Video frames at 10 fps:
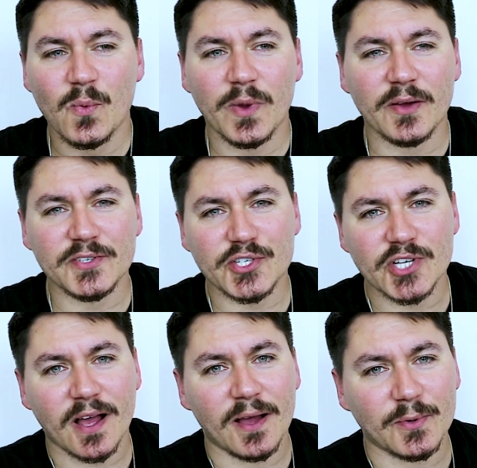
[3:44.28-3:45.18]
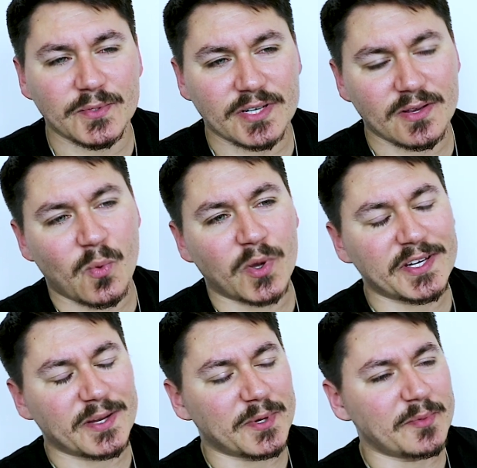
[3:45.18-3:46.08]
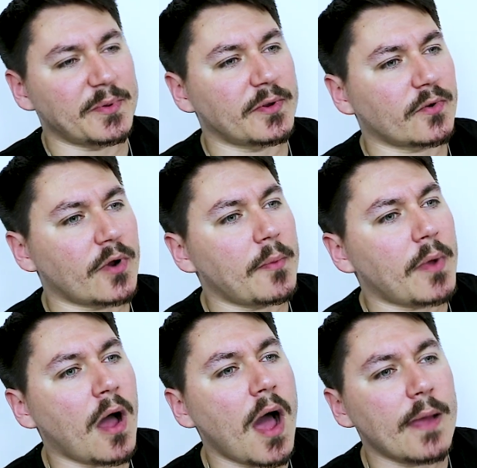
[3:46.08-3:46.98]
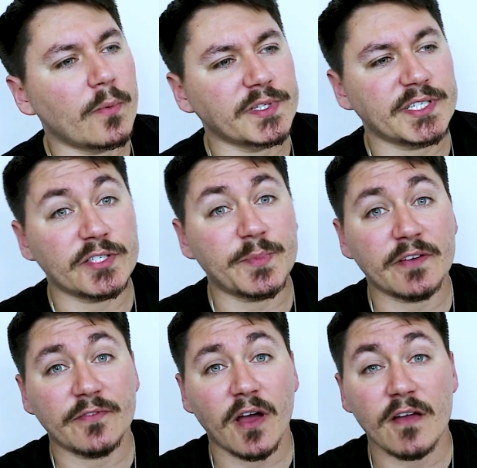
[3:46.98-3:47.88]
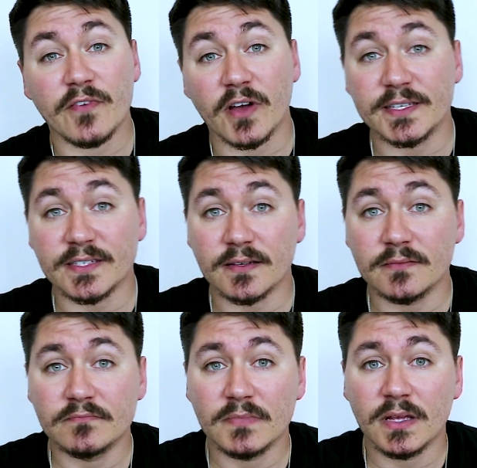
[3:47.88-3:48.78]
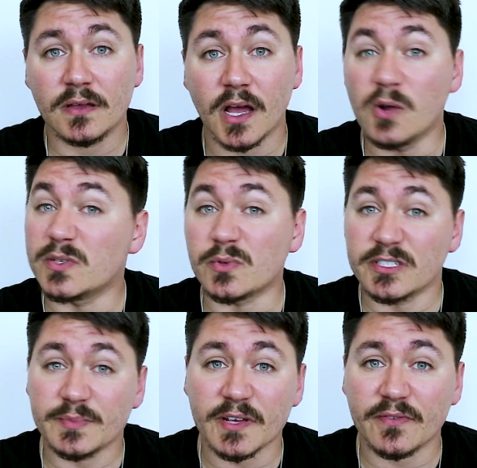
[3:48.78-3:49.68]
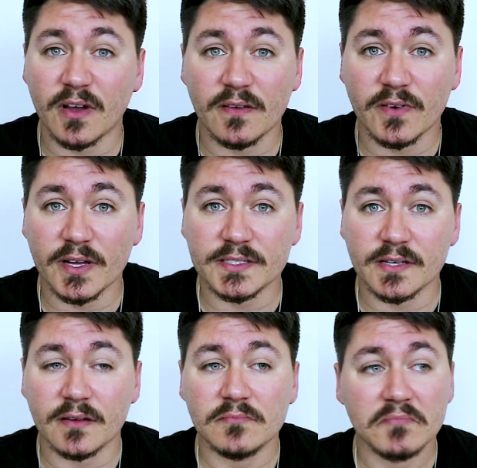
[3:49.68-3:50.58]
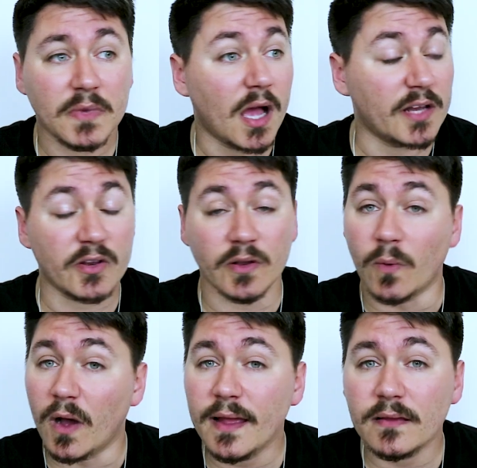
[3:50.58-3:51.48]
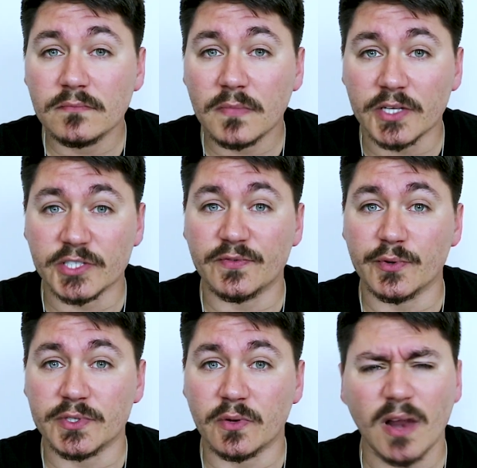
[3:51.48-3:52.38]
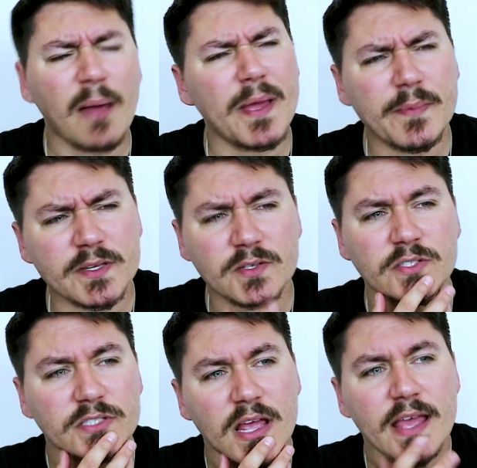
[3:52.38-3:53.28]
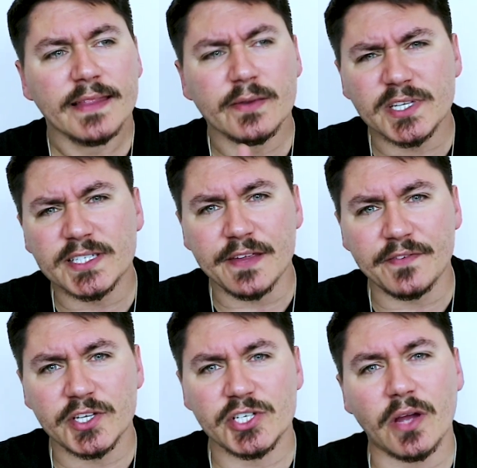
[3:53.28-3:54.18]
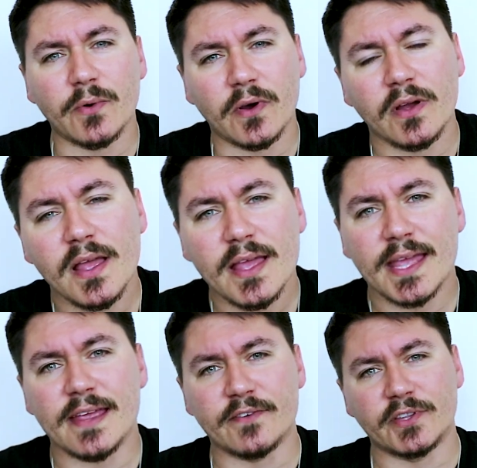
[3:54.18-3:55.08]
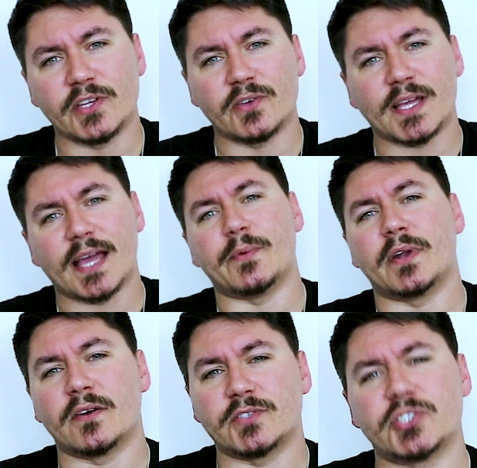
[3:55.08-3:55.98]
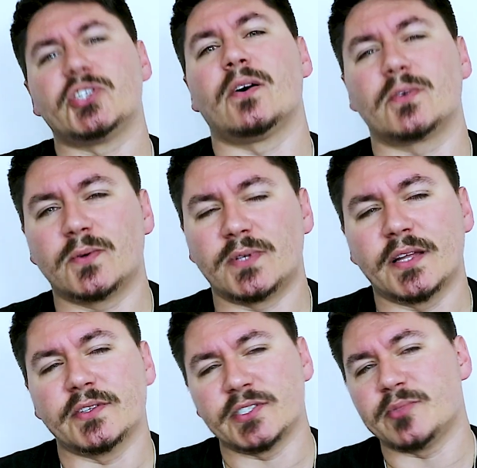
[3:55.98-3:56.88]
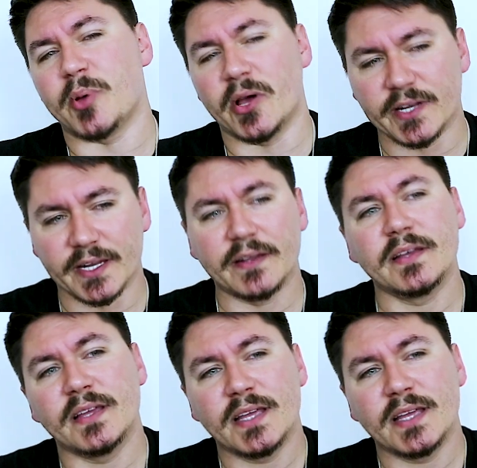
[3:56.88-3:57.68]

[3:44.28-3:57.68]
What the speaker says: When I was a child, what did I want to be when I grew up? I wanted to be a firefighter. I always wanted to be a firefighter. I don't know why. I just thought it was called, and maybe it's because there was a TV show here in the UK when I was a child called London's Burning,